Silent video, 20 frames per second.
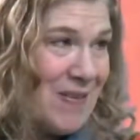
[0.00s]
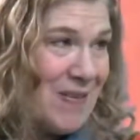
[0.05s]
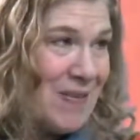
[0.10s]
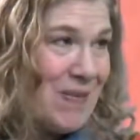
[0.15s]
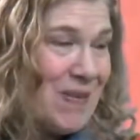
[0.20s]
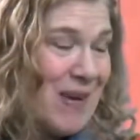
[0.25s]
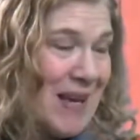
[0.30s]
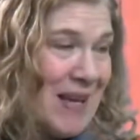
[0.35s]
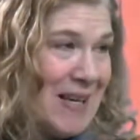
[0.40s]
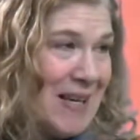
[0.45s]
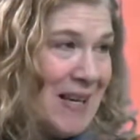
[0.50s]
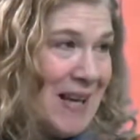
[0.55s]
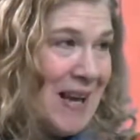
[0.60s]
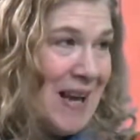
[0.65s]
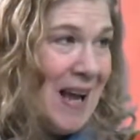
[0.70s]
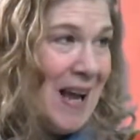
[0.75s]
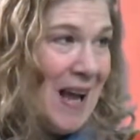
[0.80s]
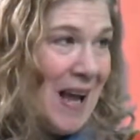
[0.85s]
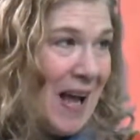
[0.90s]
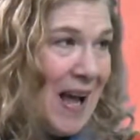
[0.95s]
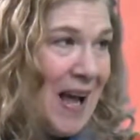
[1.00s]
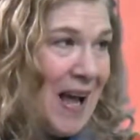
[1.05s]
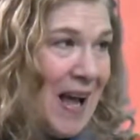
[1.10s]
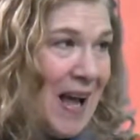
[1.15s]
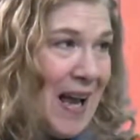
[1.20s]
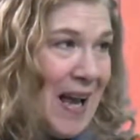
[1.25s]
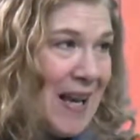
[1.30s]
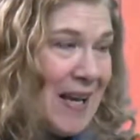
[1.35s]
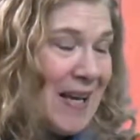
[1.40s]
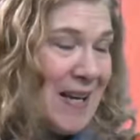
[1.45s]
When
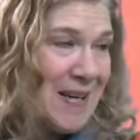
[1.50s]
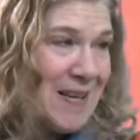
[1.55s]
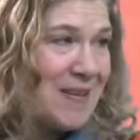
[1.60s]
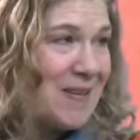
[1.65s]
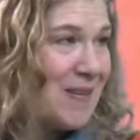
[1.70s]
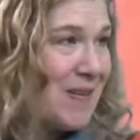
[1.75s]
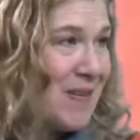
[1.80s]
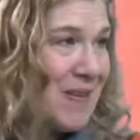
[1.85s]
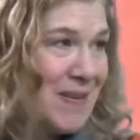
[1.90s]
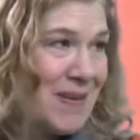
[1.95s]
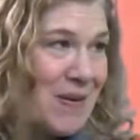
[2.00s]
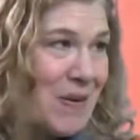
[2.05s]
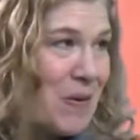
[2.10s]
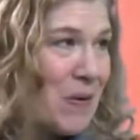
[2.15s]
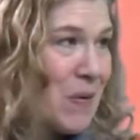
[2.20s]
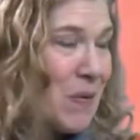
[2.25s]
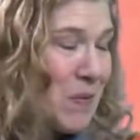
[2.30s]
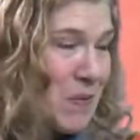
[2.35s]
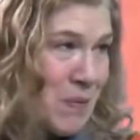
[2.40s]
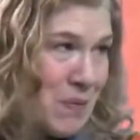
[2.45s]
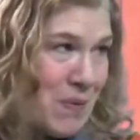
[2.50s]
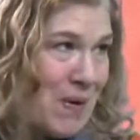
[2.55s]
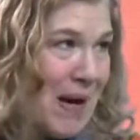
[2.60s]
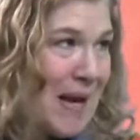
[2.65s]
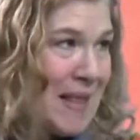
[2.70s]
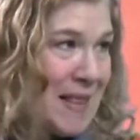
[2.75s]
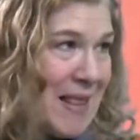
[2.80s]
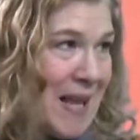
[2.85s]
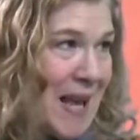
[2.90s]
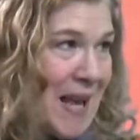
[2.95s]
I
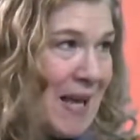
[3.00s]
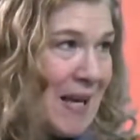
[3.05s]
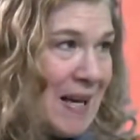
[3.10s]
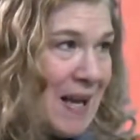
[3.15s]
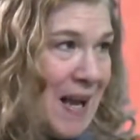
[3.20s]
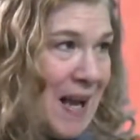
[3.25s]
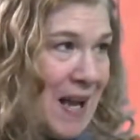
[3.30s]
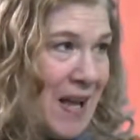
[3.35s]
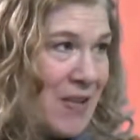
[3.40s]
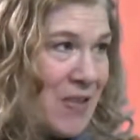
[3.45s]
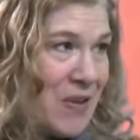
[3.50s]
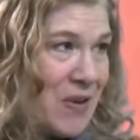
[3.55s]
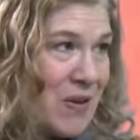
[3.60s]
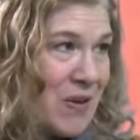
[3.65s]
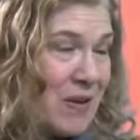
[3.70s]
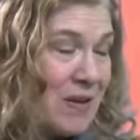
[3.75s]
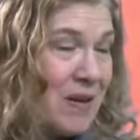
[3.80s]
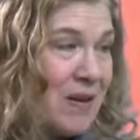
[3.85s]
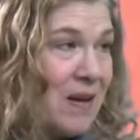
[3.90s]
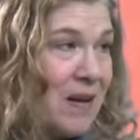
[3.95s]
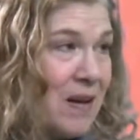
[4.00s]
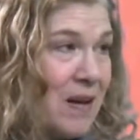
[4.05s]
read that, I thought,